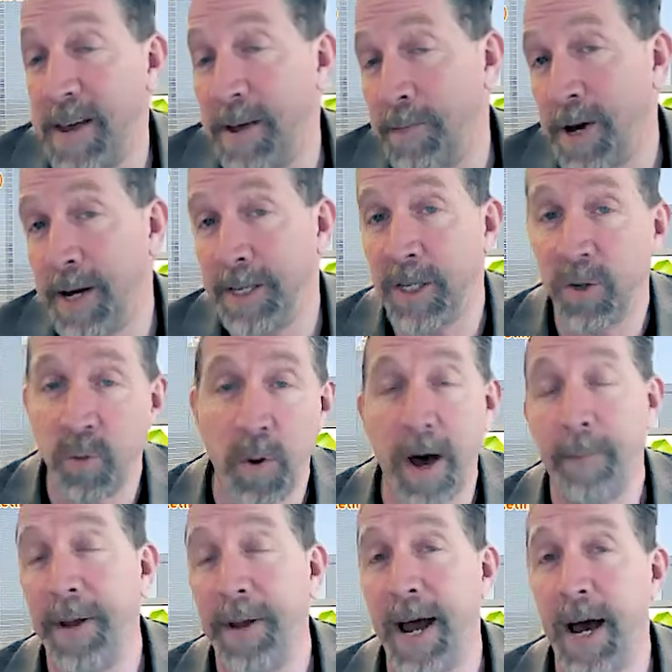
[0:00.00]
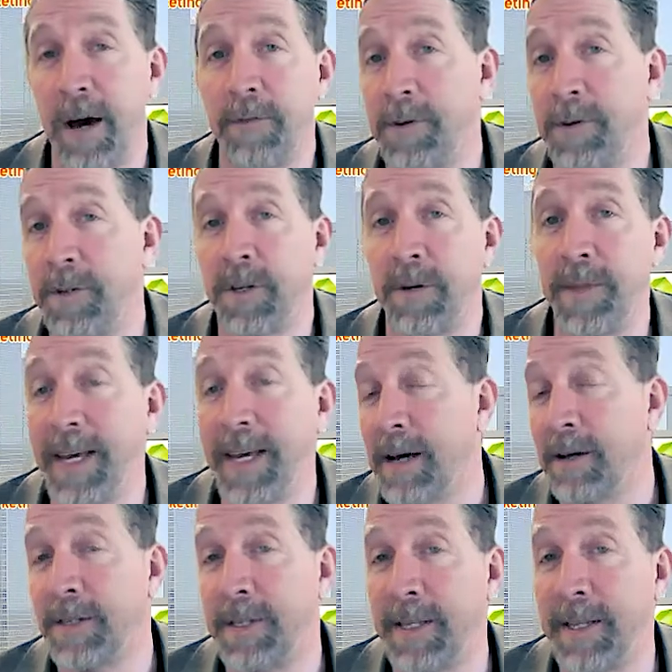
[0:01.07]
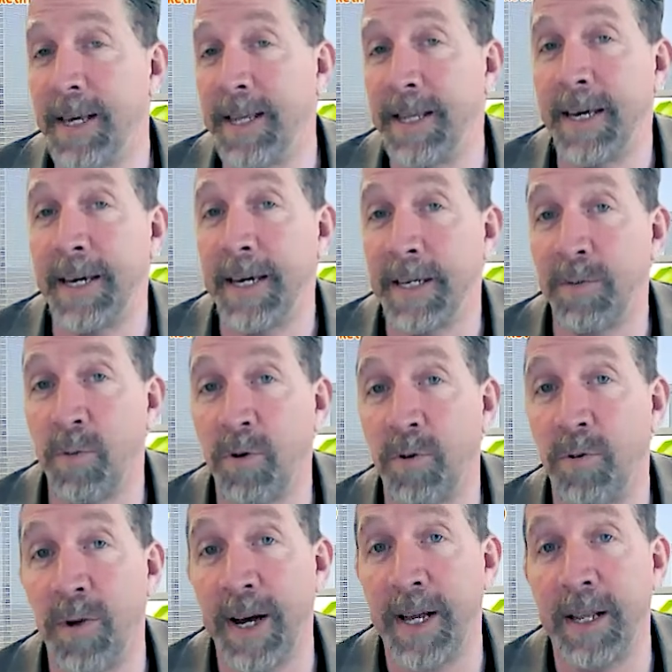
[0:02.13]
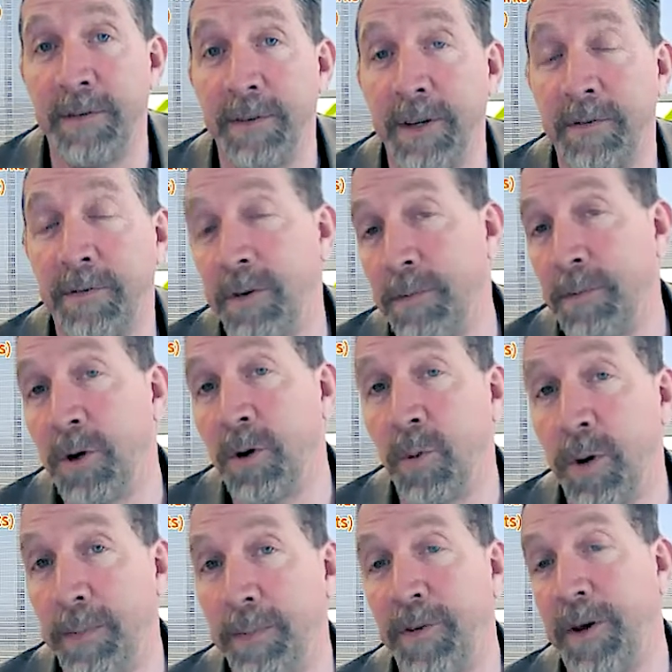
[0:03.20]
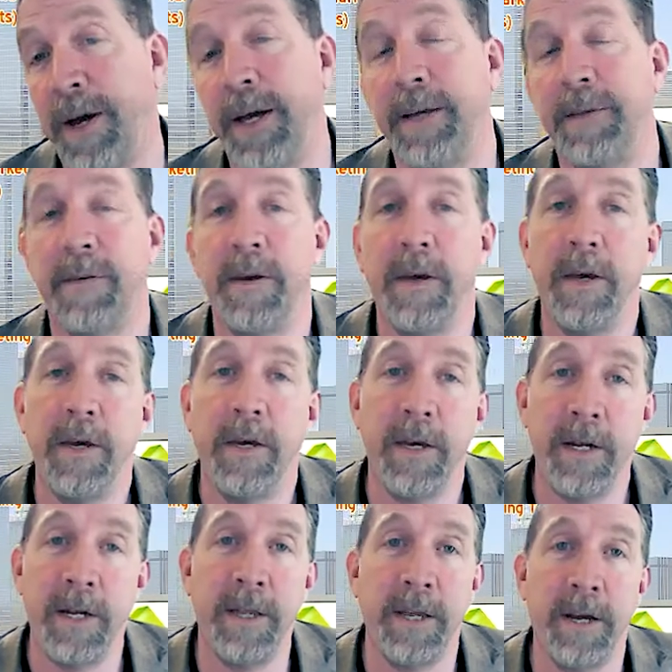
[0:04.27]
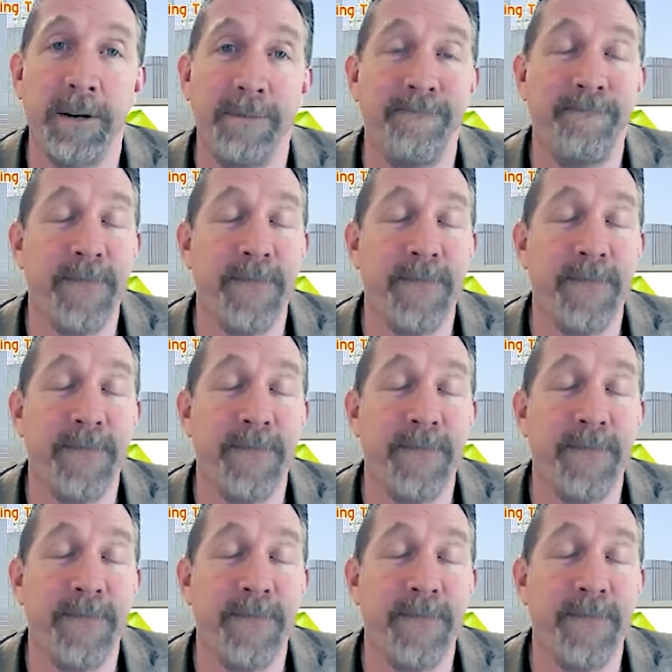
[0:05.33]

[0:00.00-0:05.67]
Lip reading: They might swap it out for something else that they think is more relevant from your website and in there.